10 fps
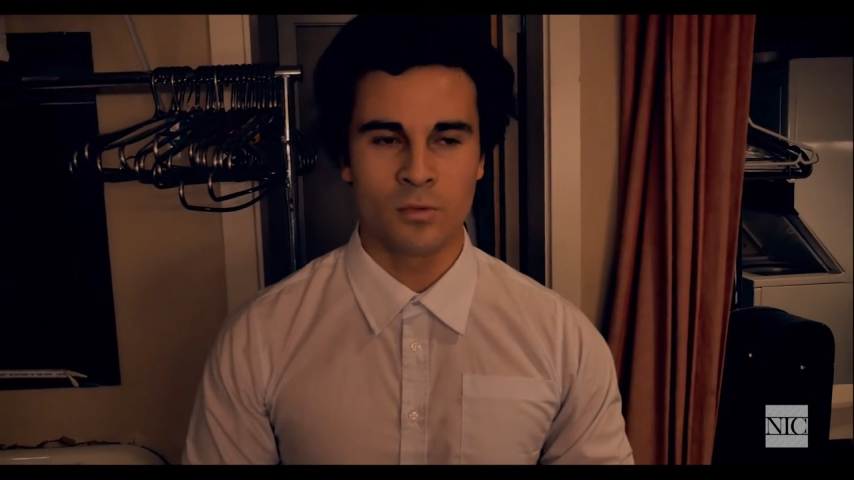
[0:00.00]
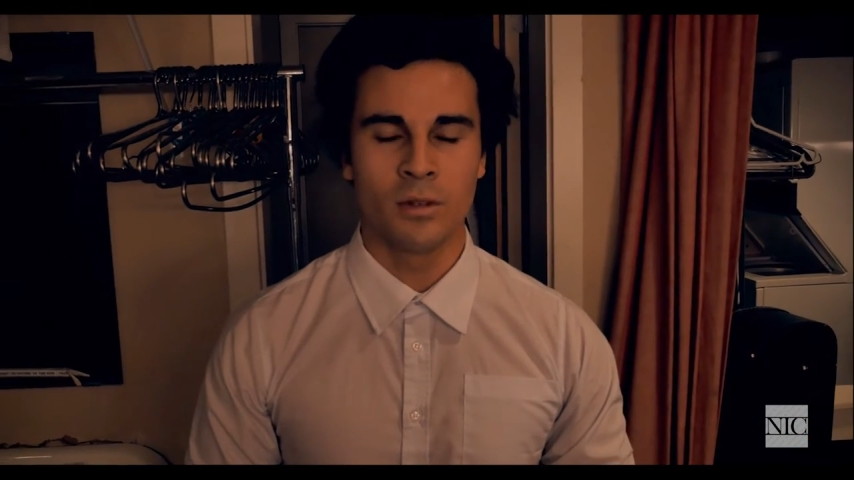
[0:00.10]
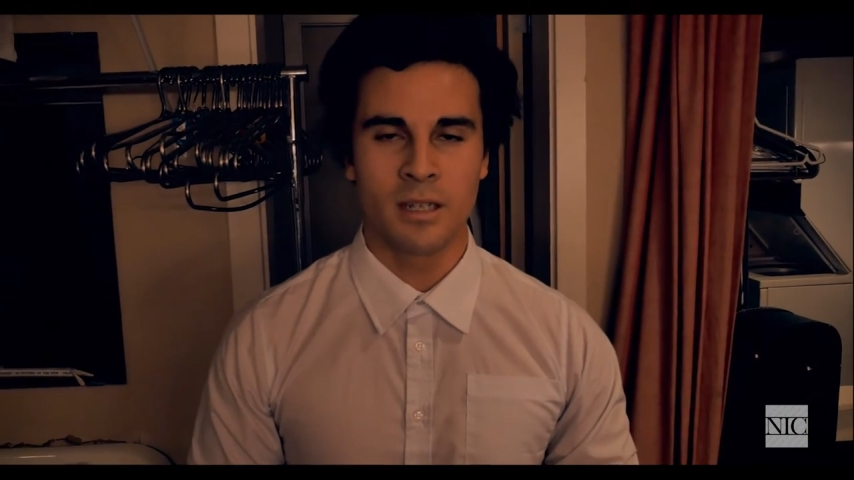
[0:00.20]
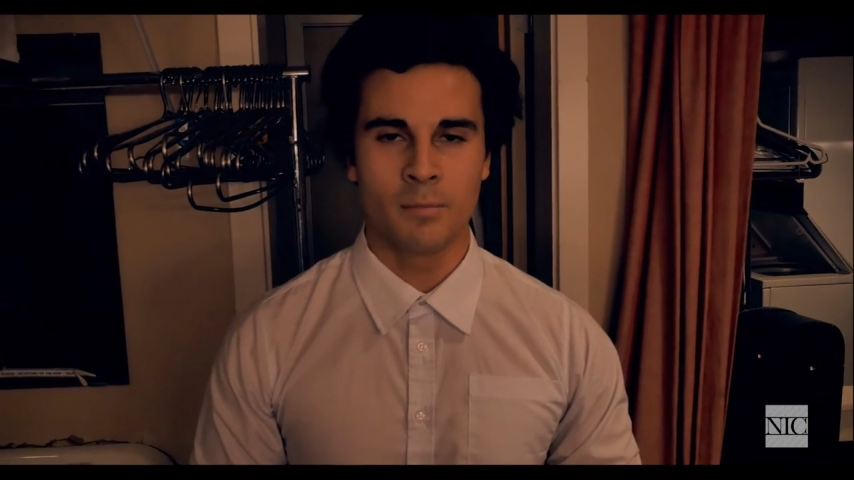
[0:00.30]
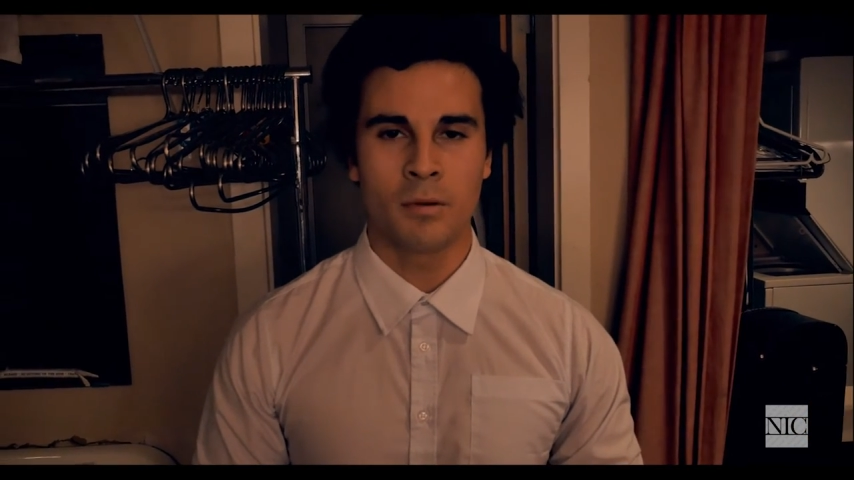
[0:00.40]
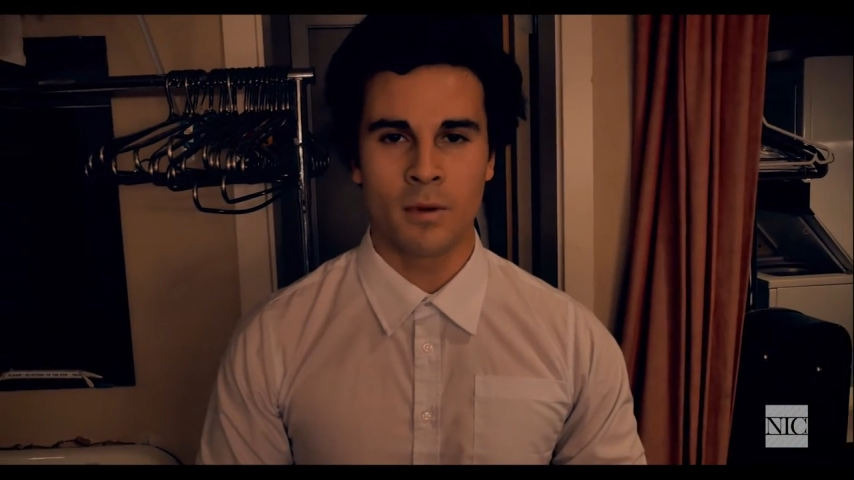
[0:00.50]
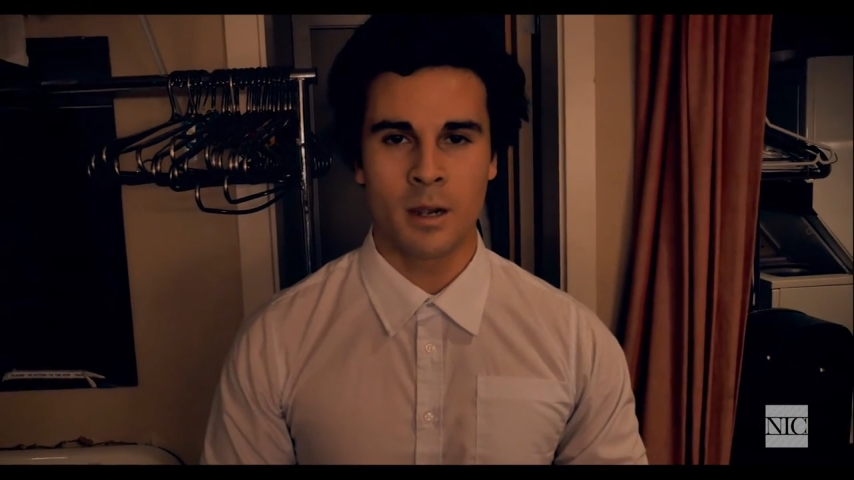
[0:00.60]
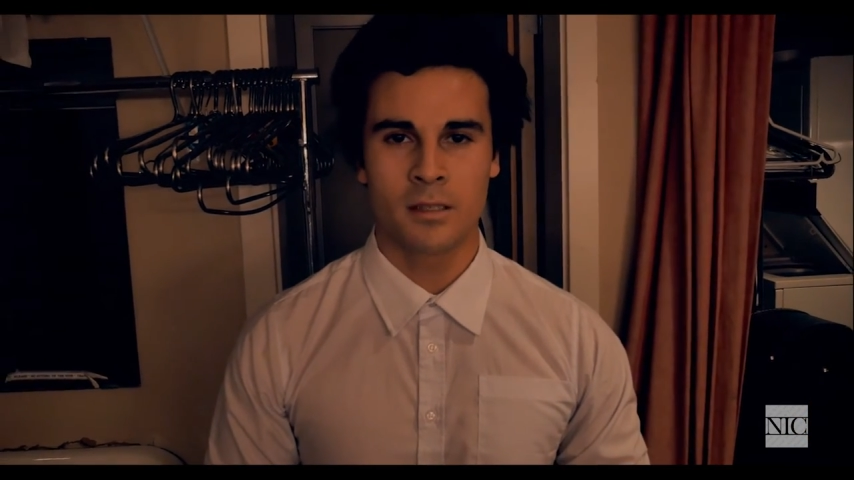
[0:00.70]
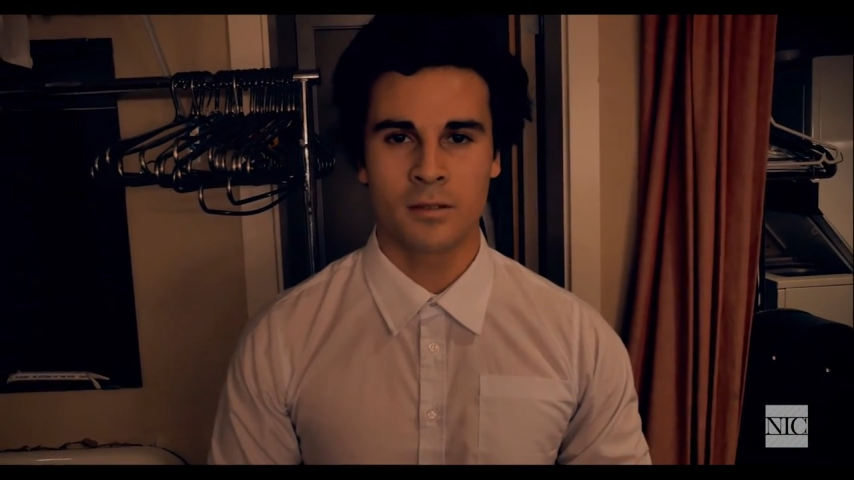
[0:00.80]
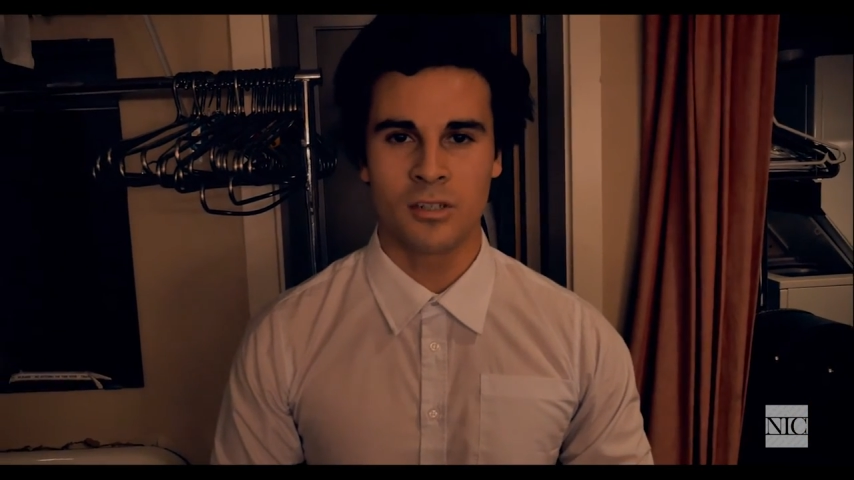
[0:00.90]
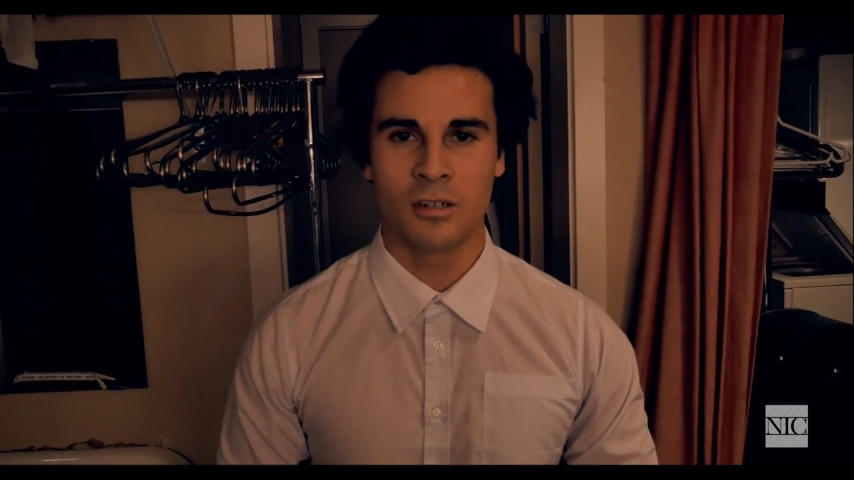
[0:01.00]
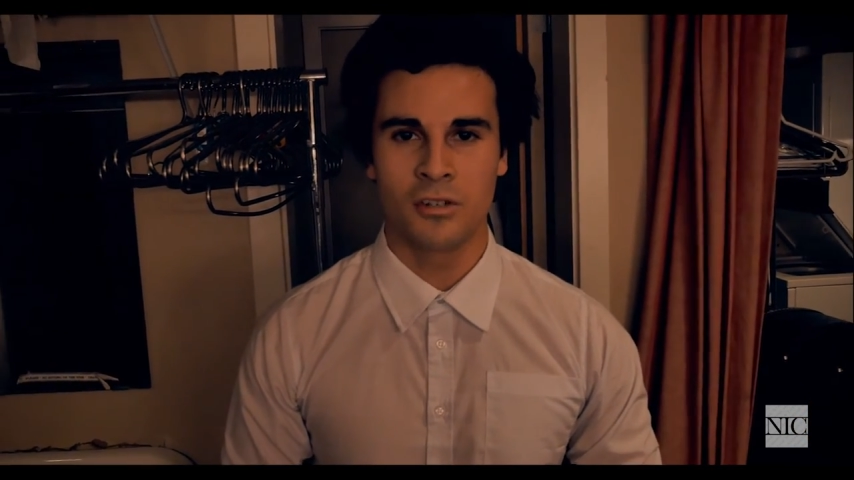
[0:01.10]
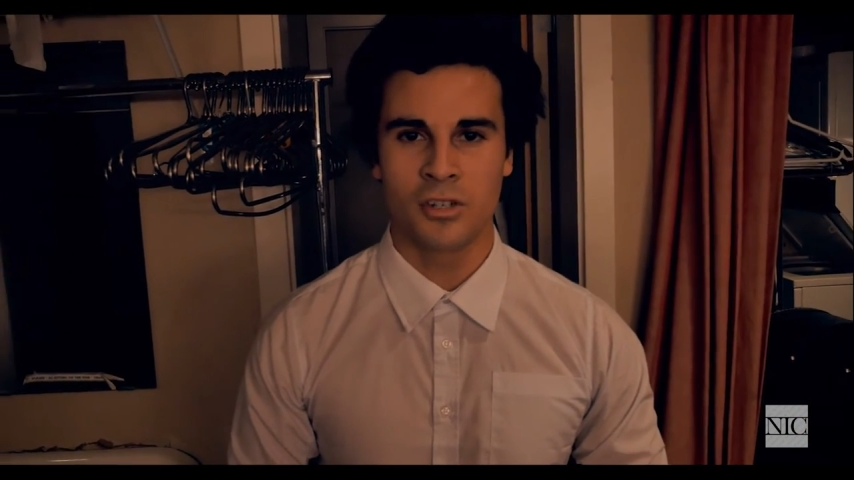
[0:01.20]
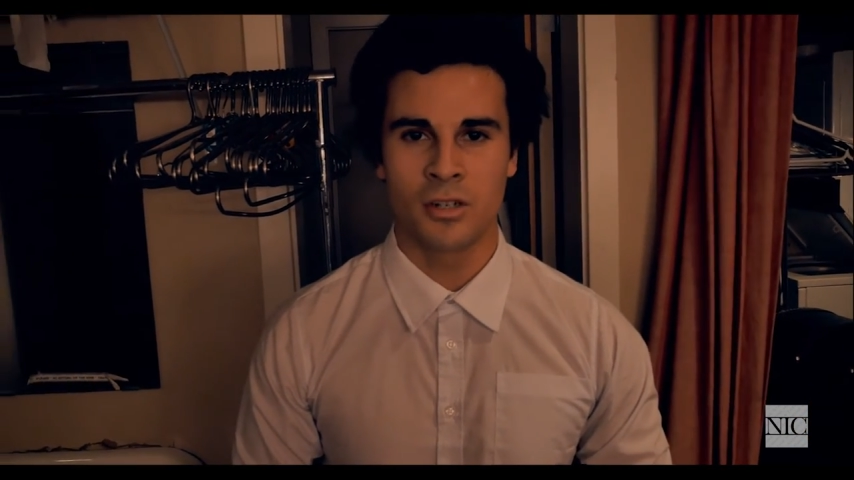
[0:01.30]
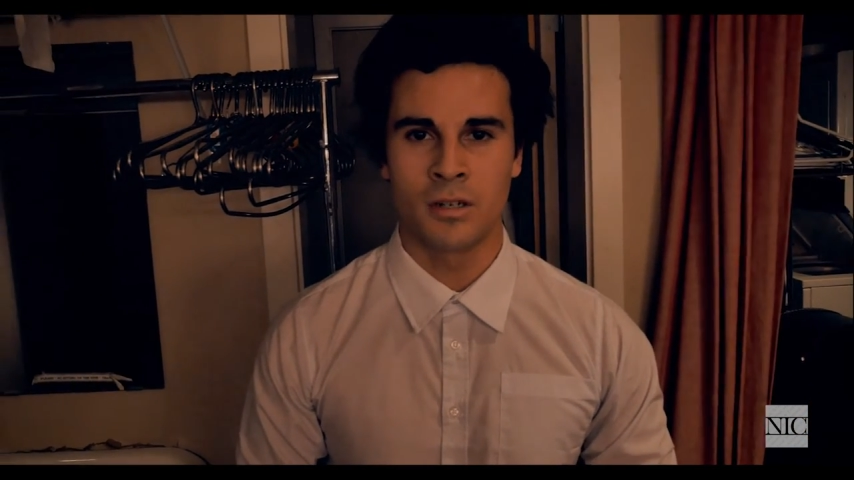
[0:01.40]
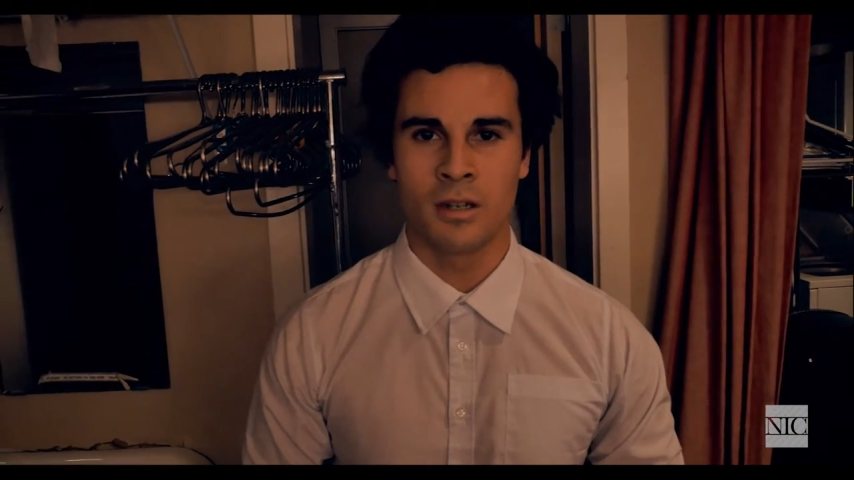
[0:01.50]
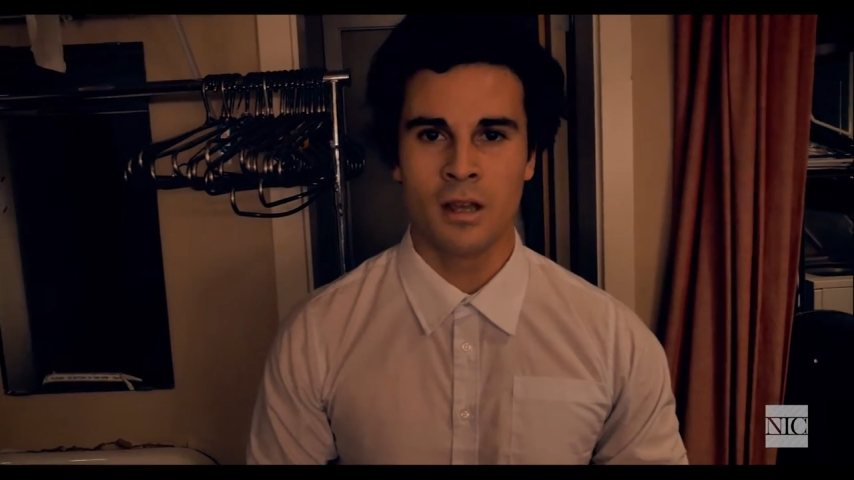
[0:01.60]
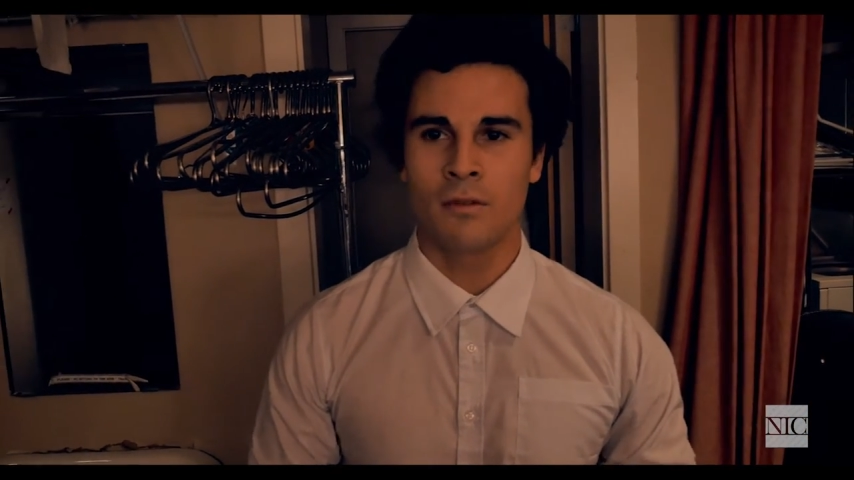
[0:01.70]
really did prepare us to audition